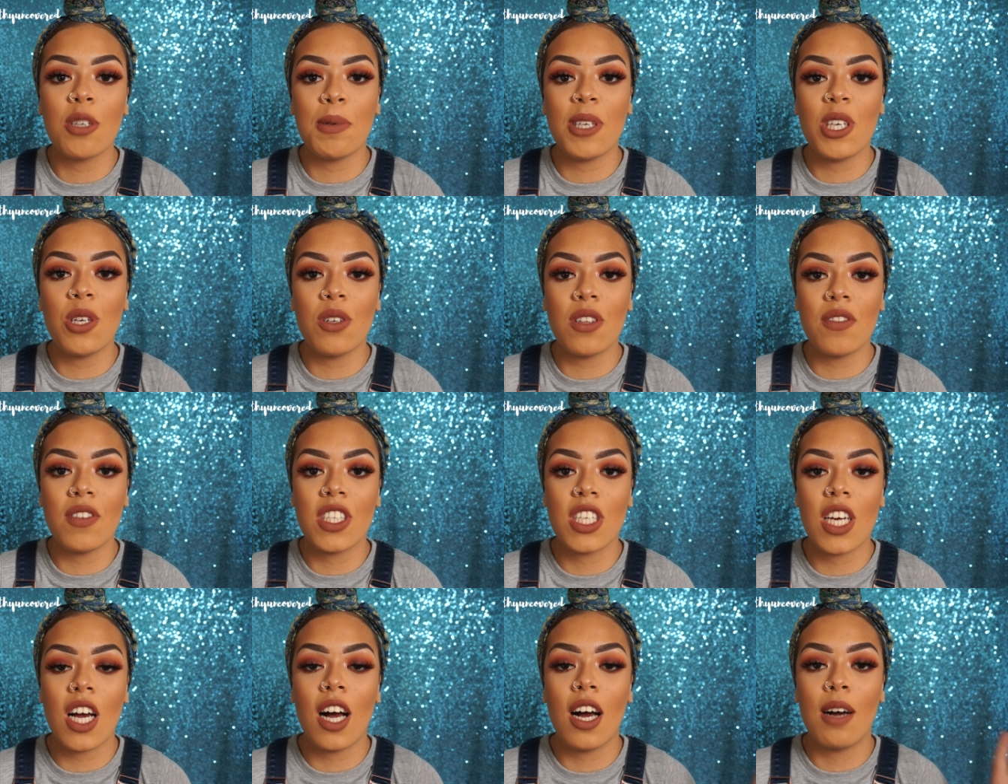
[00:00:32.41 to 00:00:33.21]
be using the
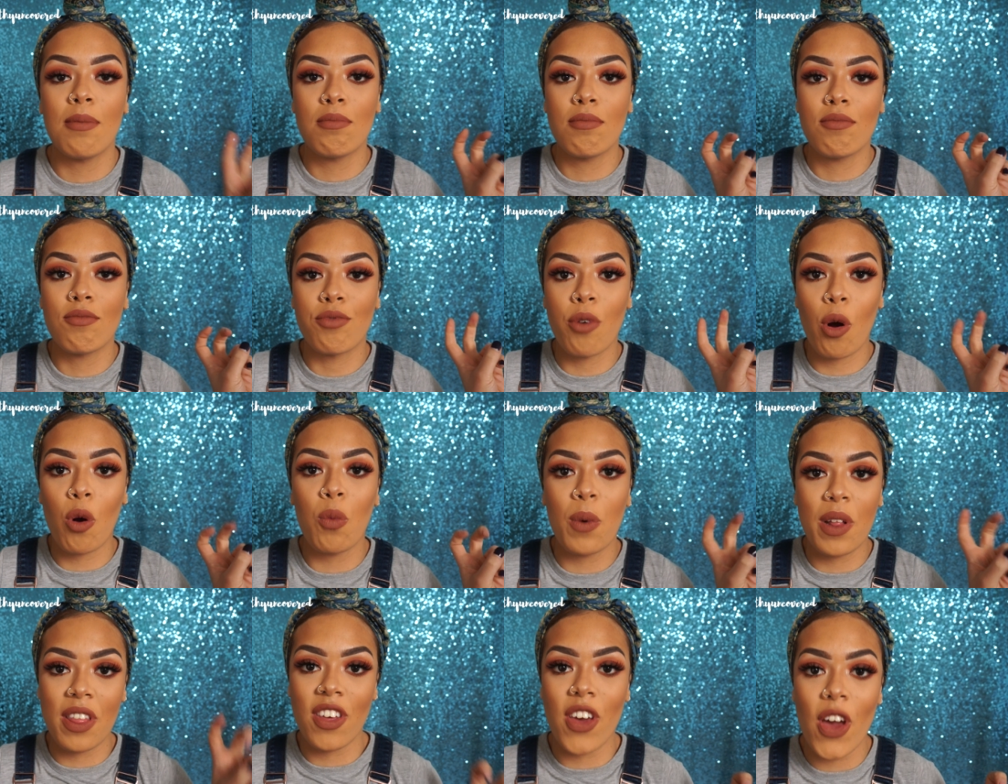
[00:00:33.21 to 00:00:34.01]
term wrong
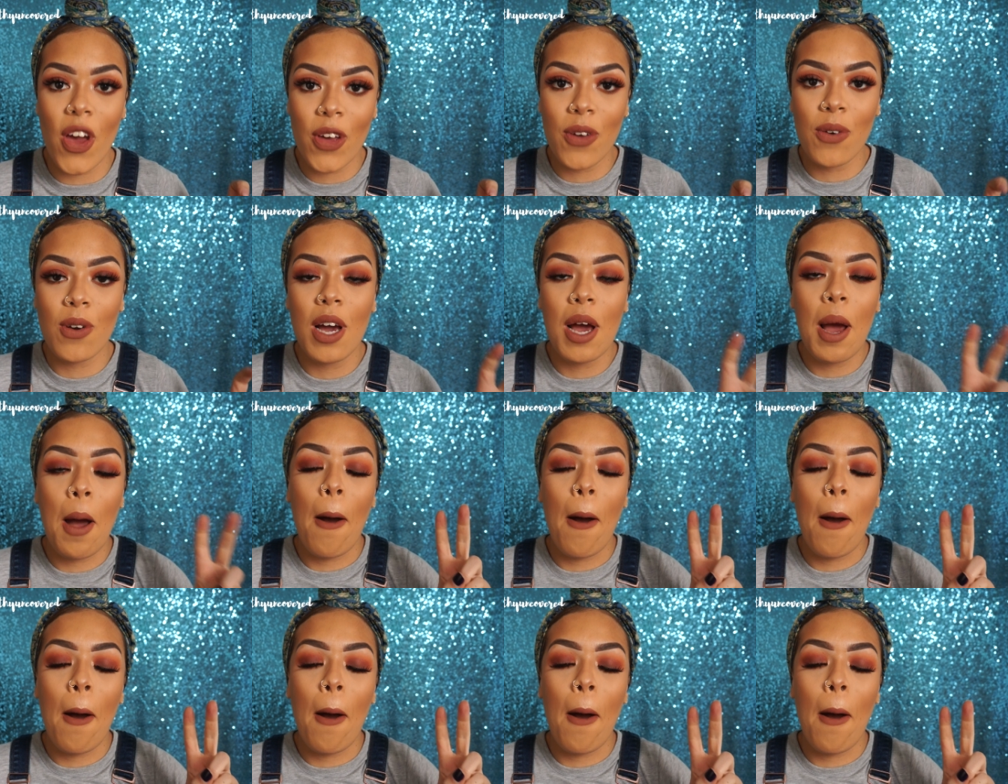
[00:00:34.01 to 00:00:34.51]
with you,